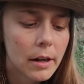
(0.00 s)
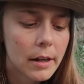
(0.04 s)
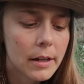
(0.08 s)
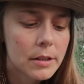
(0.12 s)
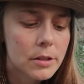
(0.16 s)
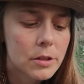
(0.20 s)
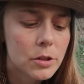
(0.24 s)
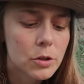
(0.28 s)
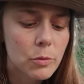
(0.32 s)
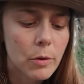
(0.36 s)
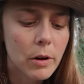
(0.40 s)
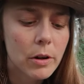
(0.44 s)

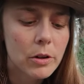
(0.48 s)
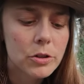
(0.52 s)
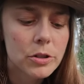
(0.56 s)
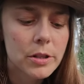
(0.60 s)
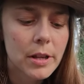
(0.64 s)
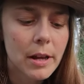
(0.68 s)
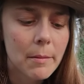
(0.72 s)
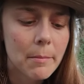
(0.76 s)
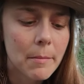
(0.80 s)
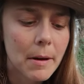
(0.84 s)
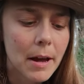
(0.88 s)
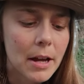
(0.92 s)
can squelch
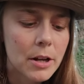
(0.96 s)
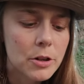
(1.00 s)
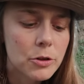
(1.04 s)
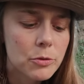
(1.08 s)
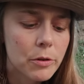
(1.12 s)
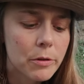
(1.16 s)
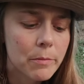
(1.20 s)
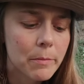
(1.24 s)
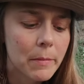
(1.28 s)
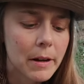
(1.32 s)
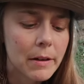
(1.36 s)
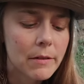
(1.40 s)
that match
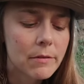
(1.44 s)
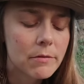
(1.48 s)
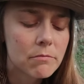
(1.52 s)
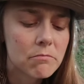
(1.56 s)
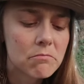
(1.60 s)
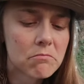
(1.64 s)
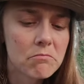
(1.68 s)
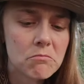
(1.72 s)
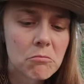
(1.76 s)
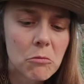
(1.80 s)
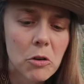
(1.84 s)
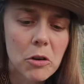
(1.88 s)
with my
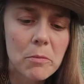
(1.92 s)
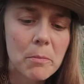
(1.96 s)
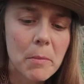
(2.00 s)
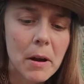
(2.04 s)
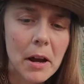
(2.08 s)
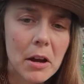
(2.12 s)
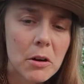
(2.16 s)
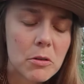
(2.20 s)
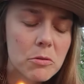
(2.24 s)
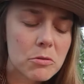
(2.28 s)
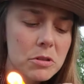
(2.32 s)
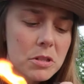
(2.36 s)
with
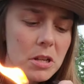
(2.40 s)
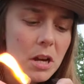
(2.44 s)
my own